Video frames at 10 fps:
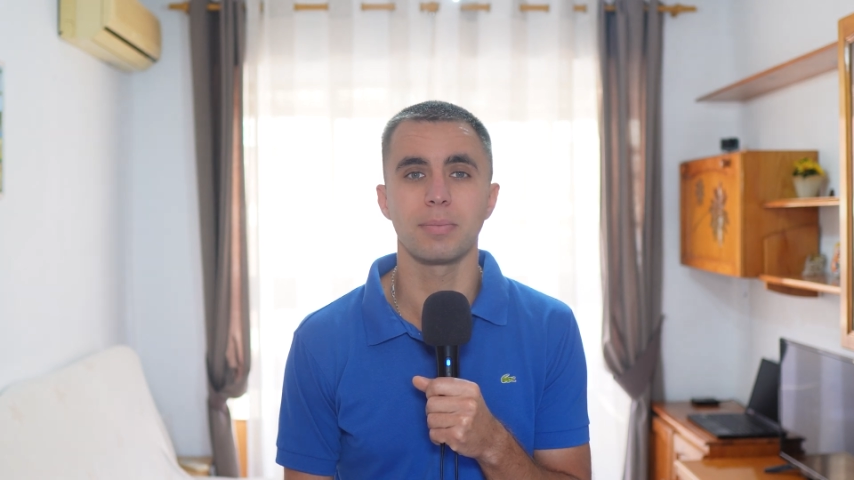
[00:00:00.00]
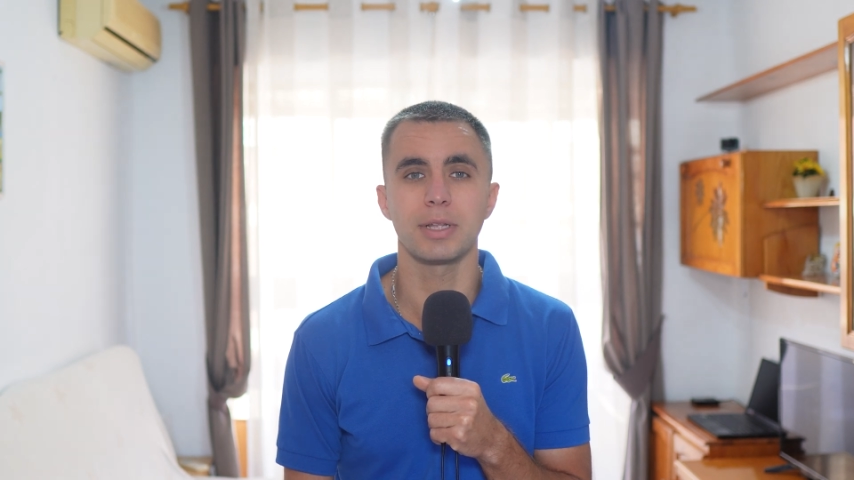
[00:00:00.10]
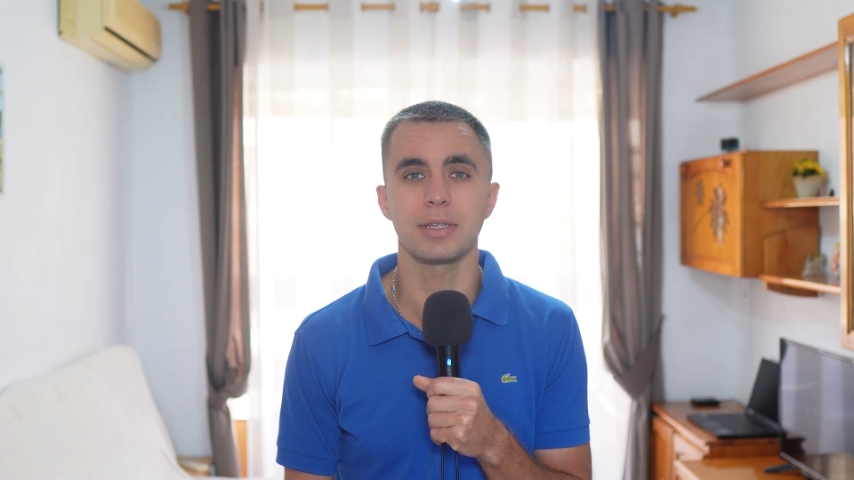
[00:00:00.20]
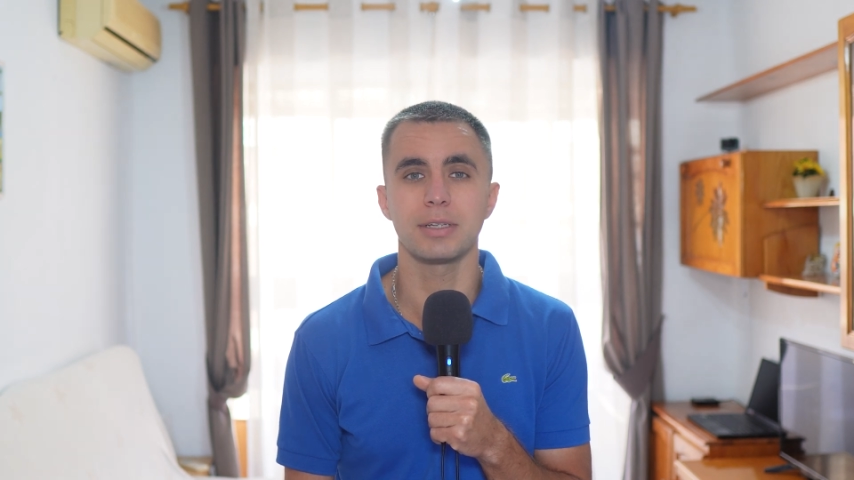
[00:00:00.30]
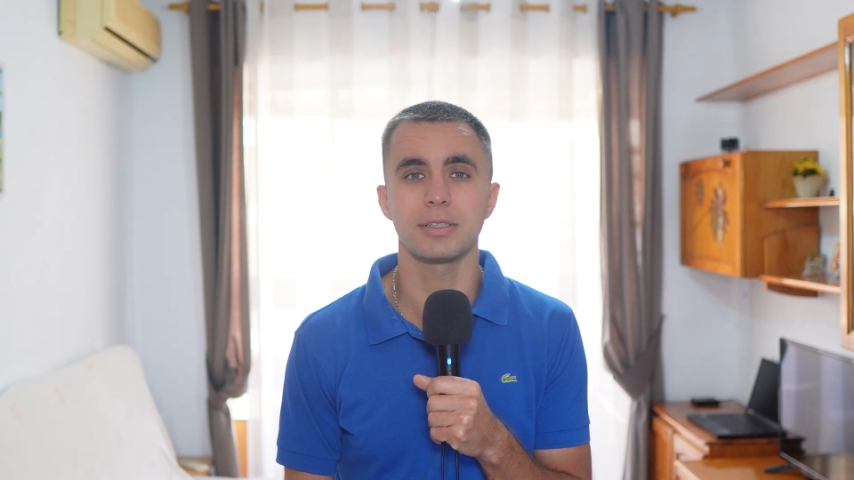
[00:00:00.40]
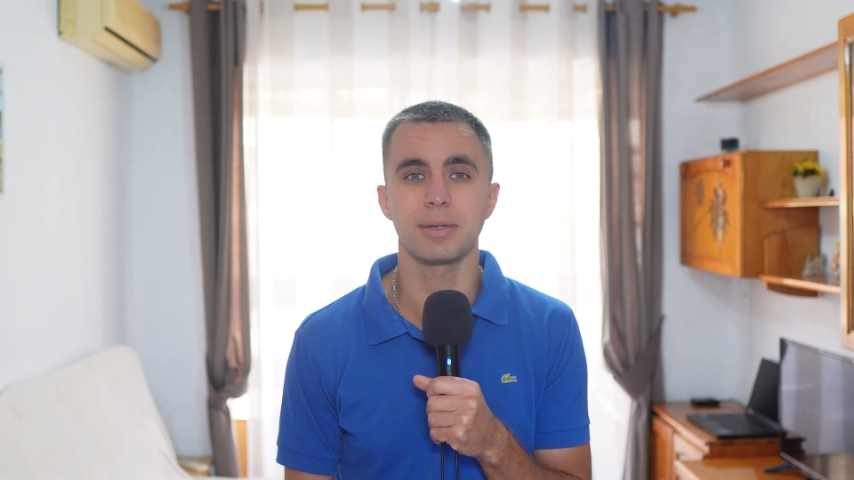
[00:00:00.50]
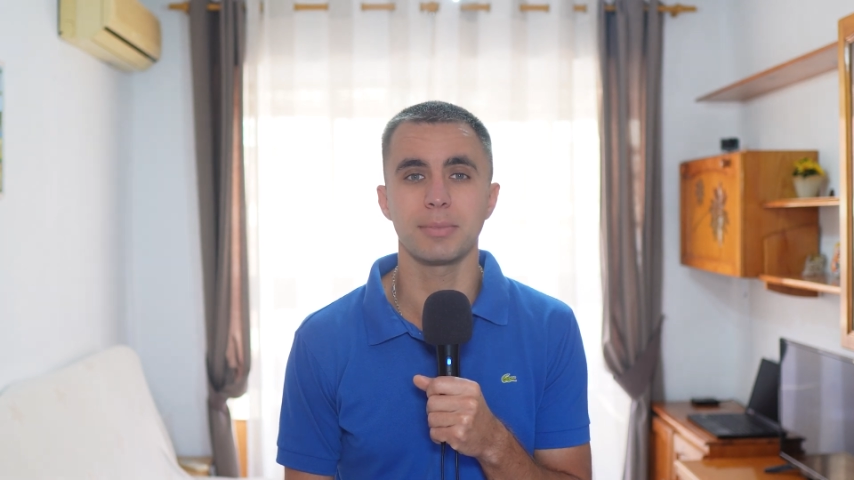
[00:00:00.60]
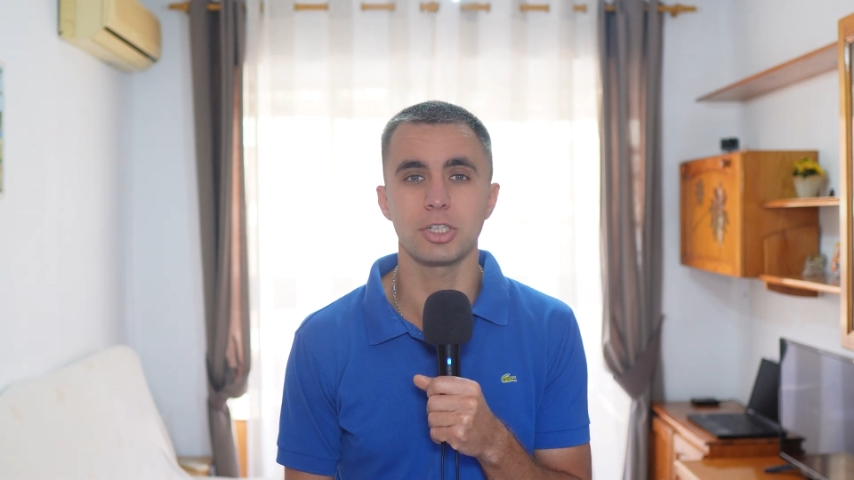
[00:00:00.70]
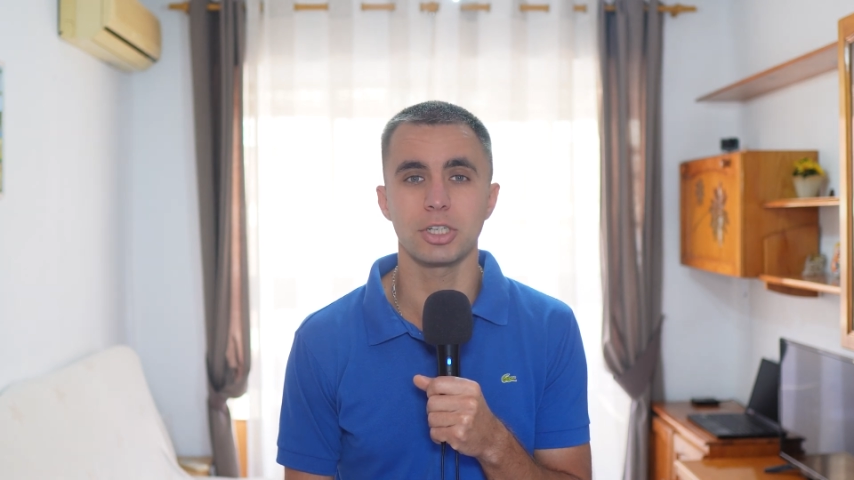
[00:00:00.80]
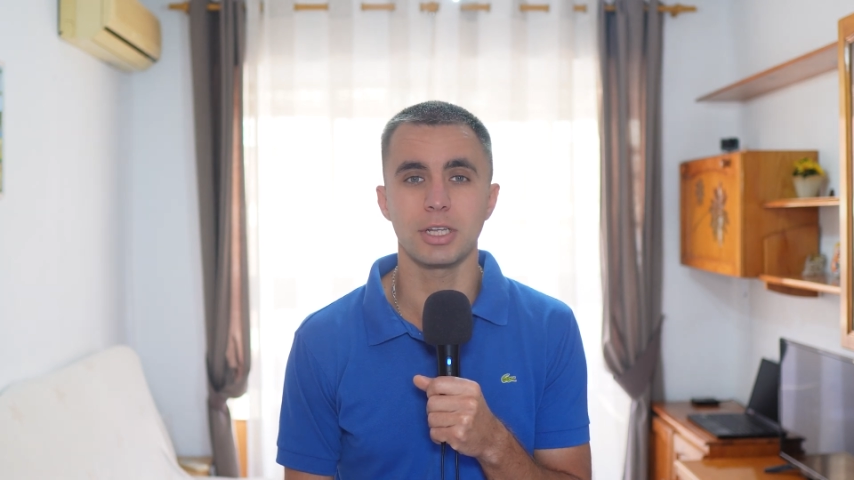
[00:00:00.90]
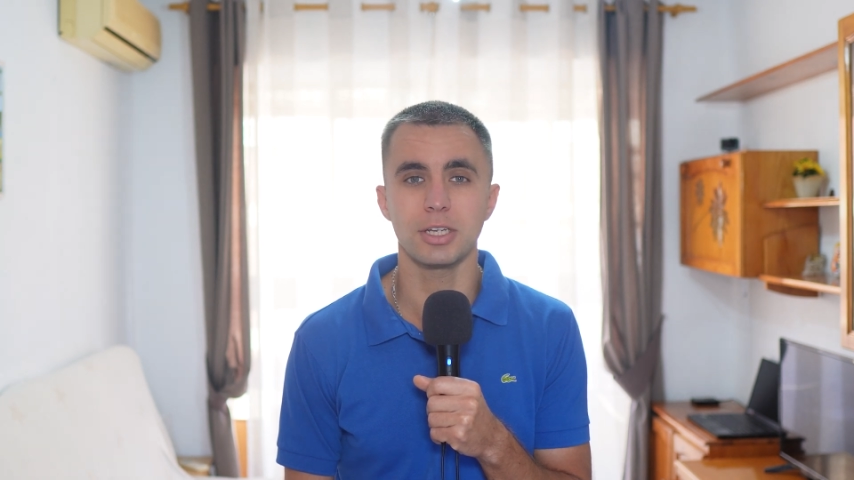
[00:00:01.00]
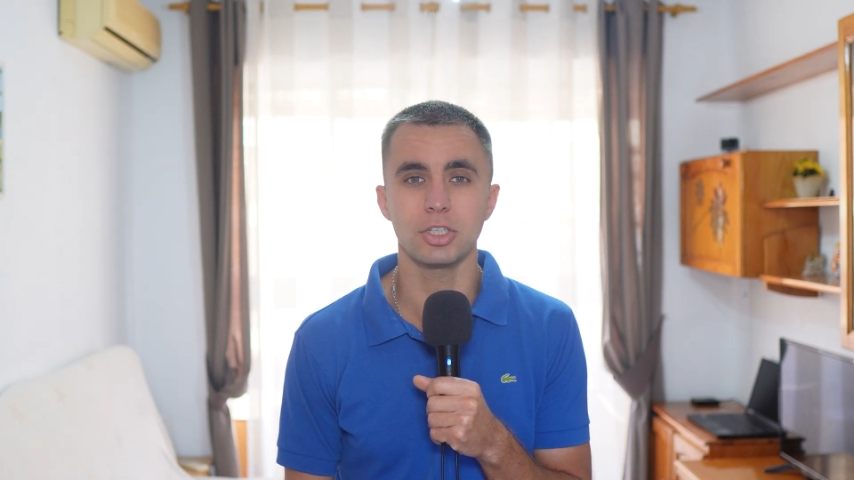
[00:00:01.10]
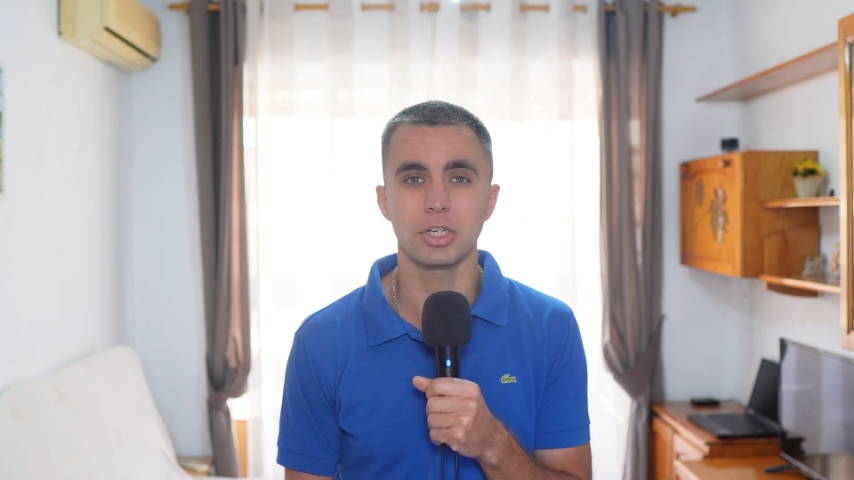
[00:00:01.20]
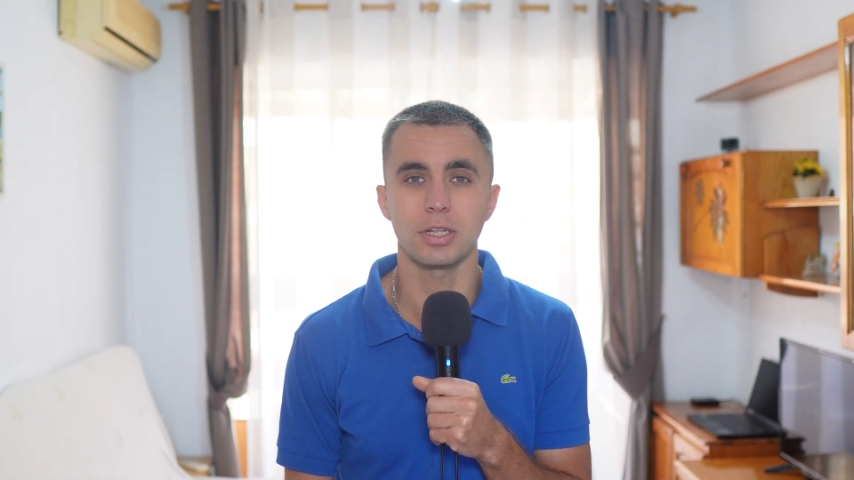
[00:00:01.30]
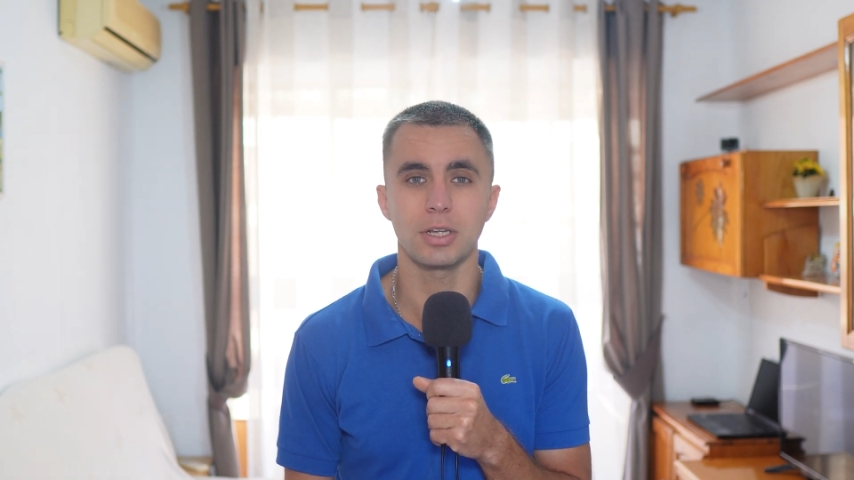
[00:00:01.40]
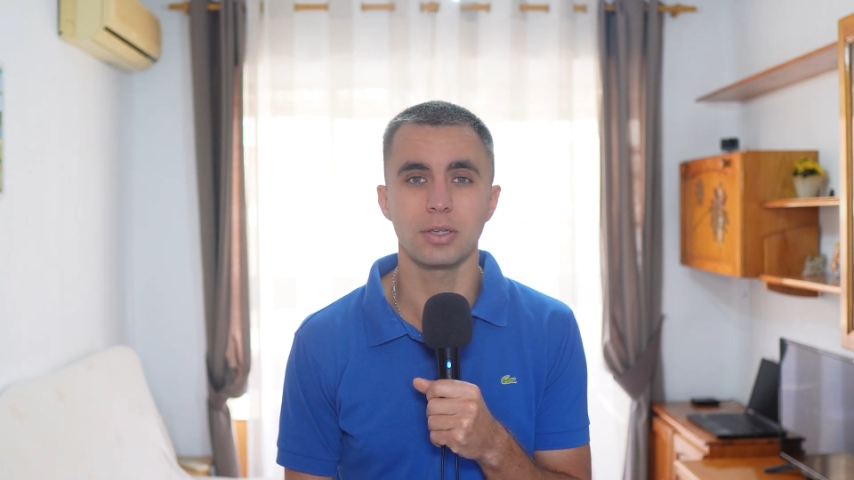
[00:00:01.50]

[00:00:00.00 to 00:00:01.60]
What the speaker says: but in the imagination